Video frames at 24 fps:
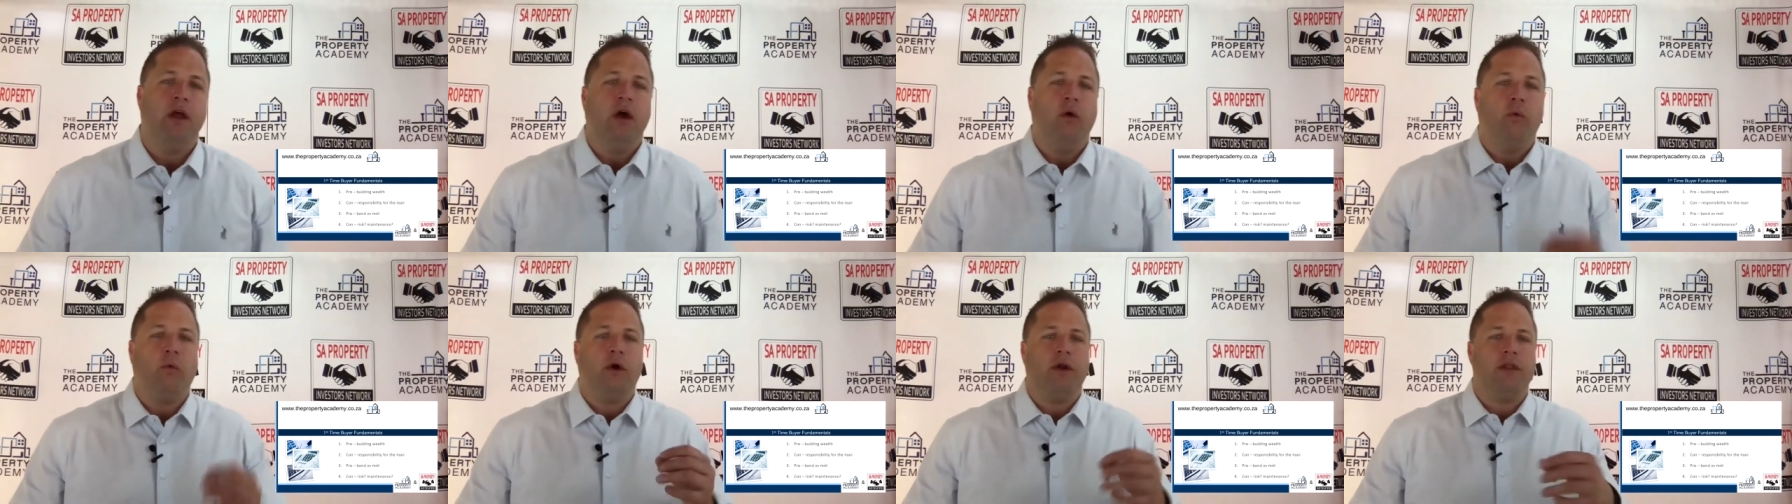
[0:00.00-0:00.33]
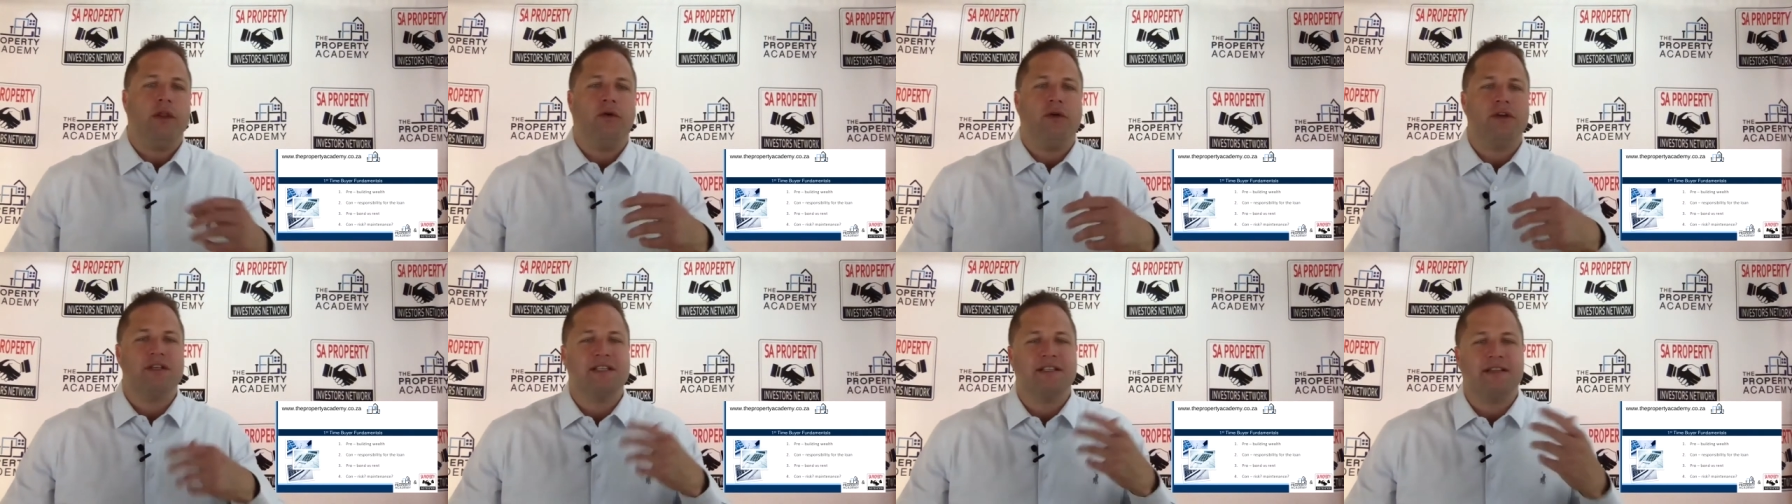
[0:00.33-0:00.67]
One of
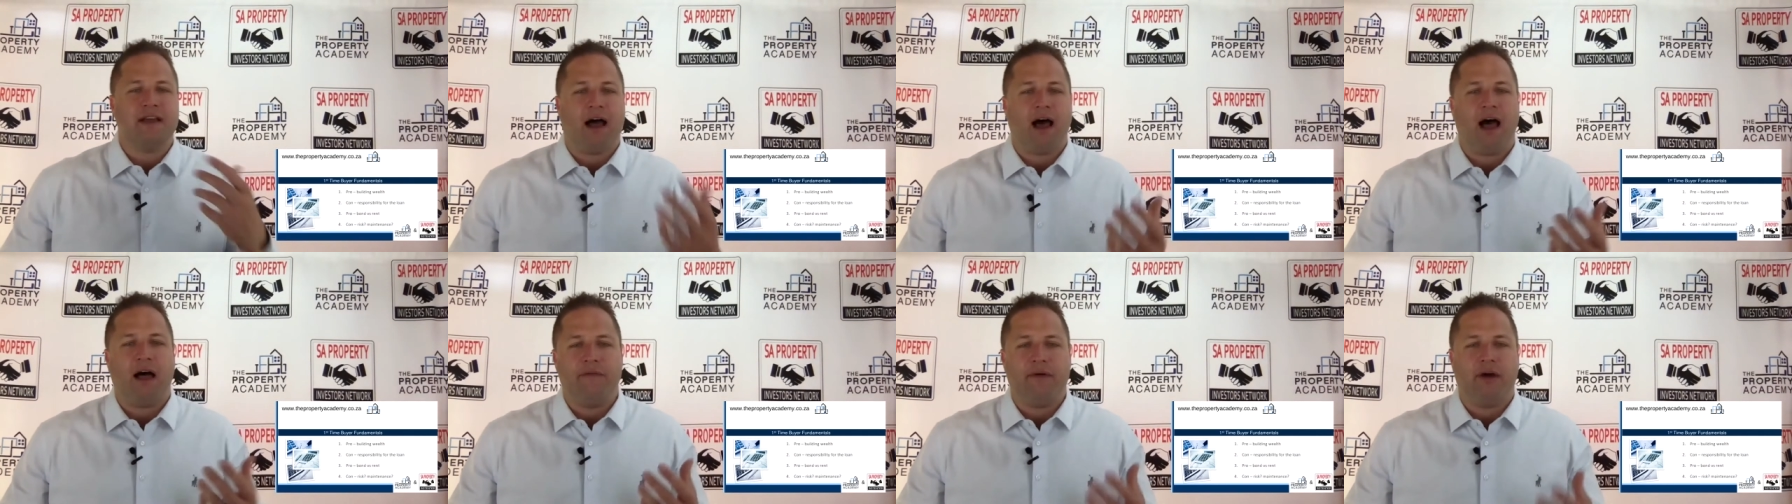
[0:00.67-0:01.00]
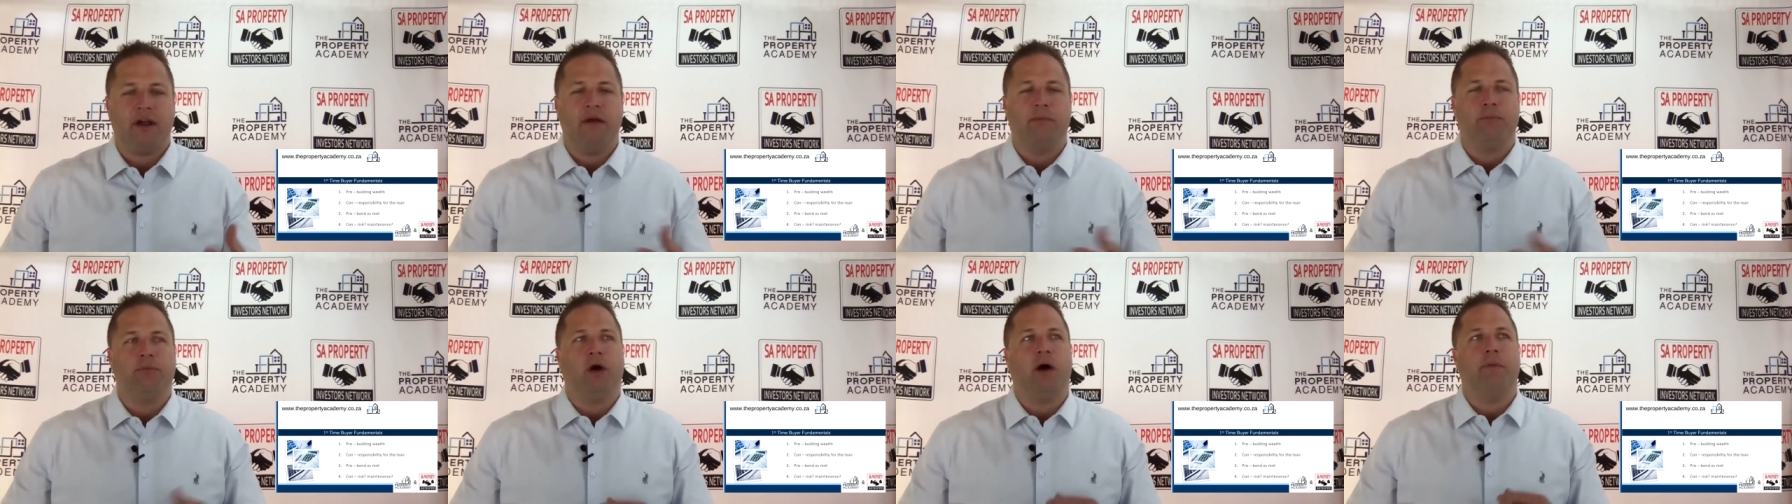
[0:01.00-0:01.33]
the risks I've had
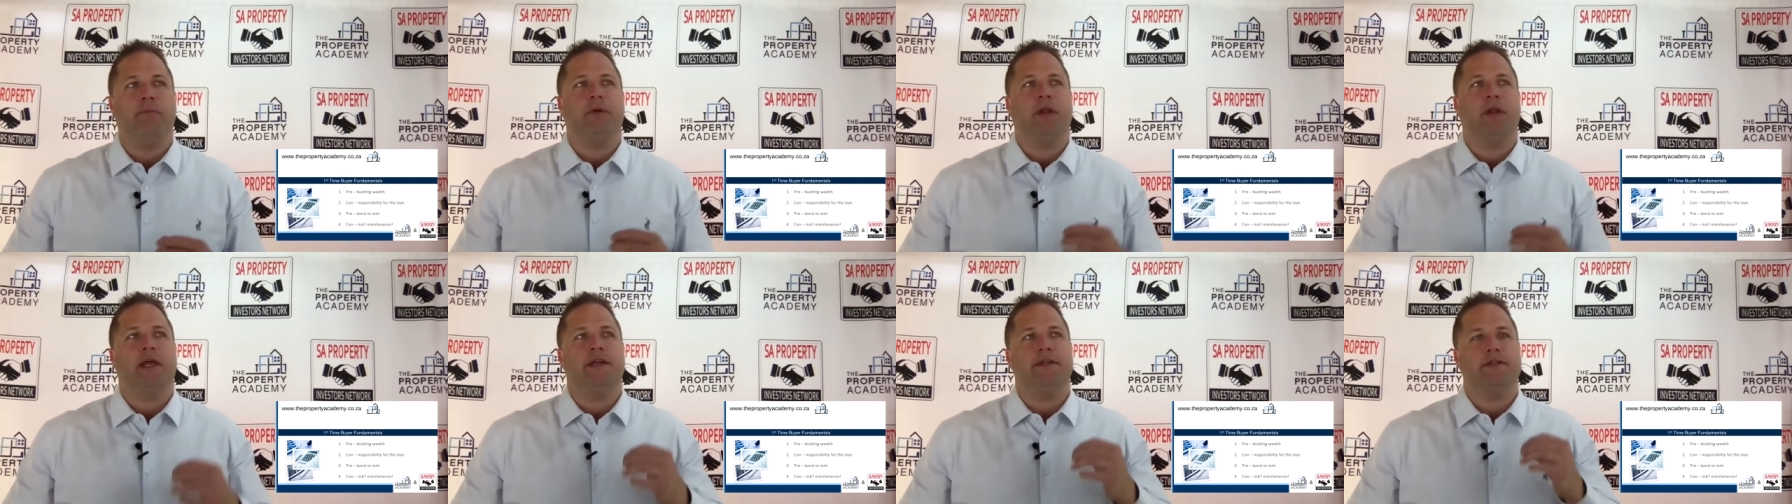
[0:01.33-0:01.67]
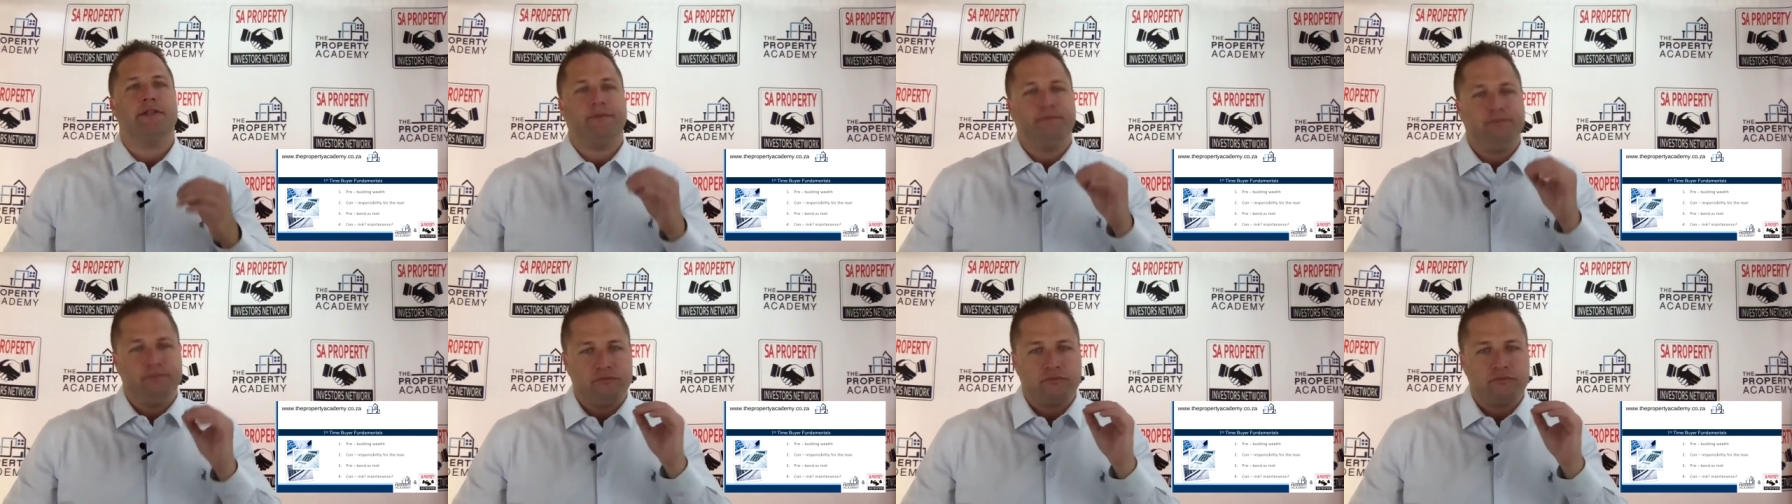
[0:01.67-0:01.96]
in property is,